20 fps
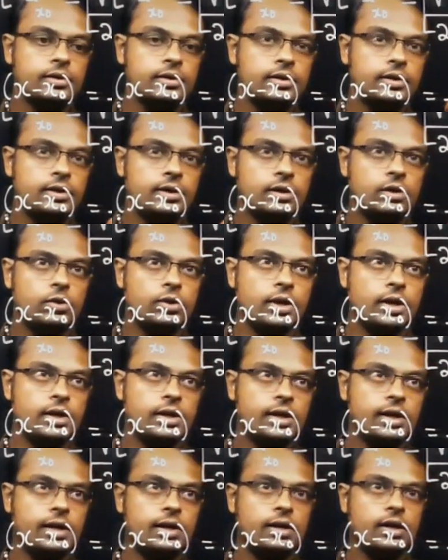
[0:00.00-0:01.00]
Here you
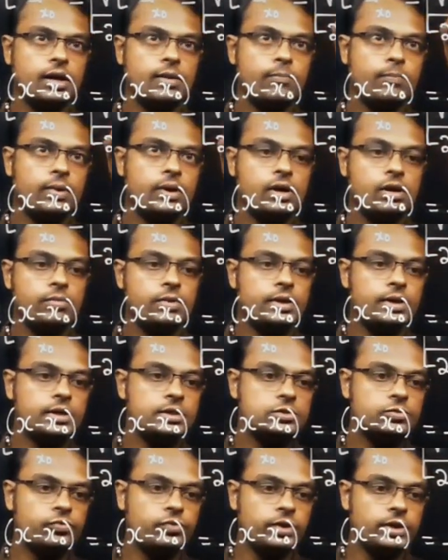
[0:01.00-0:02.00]
can write upper limit
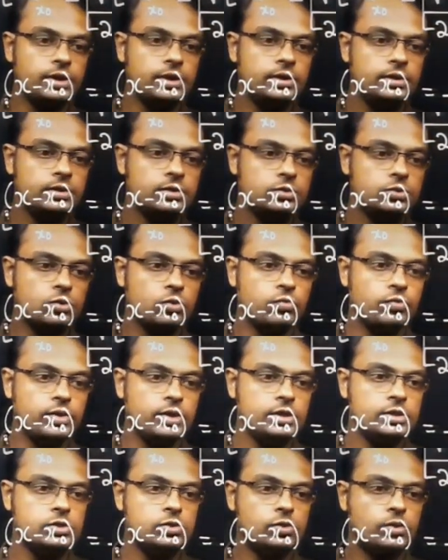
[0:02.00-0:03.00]
is v, so
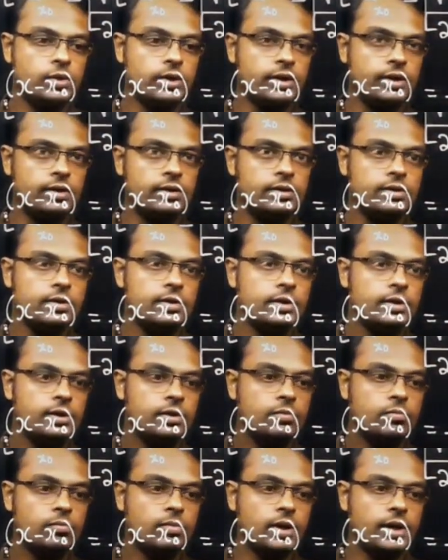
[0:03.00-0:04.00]
v square
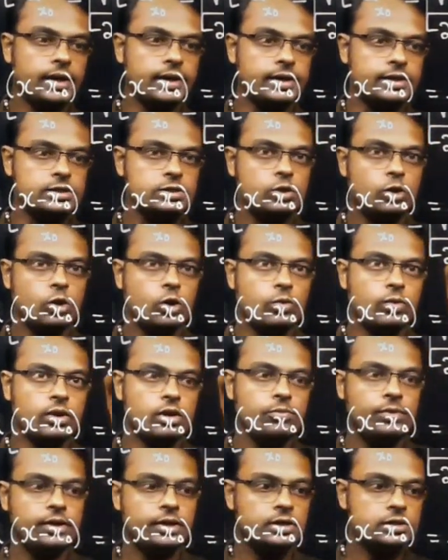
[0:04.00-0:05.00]
minus lower
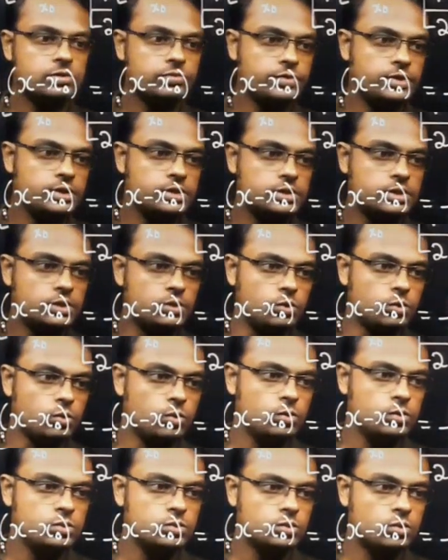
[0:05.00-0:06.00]
limit is
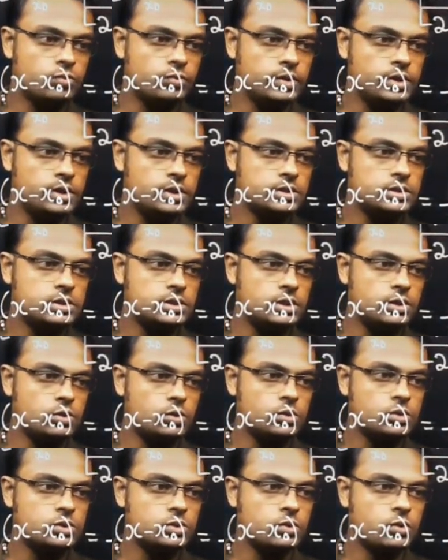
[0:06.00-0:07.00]
v0, so
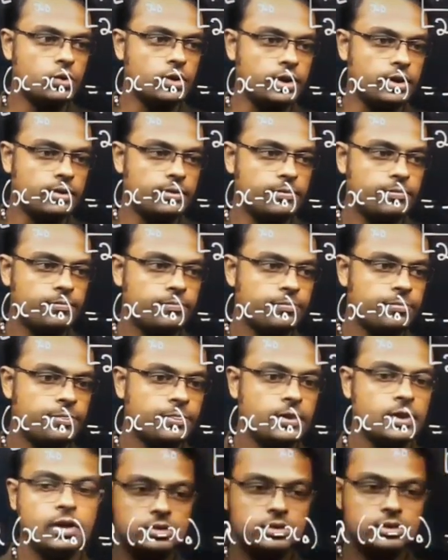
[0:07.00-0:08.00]
v0 square.
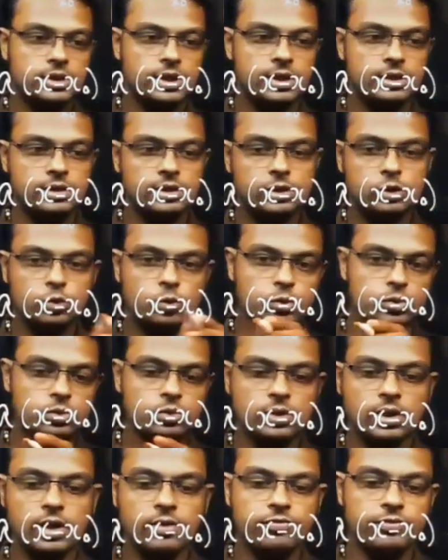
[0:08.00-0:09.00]
Take the 2
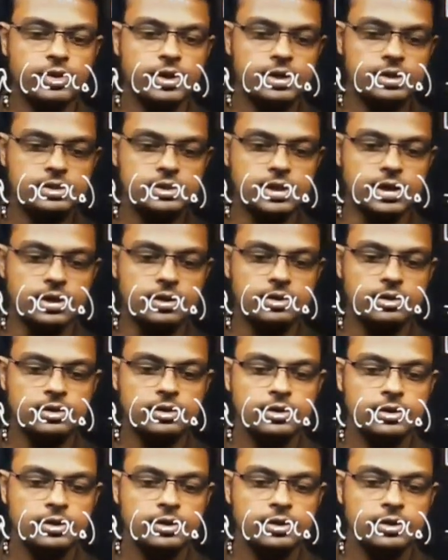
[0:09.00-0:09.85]
to the left hand side,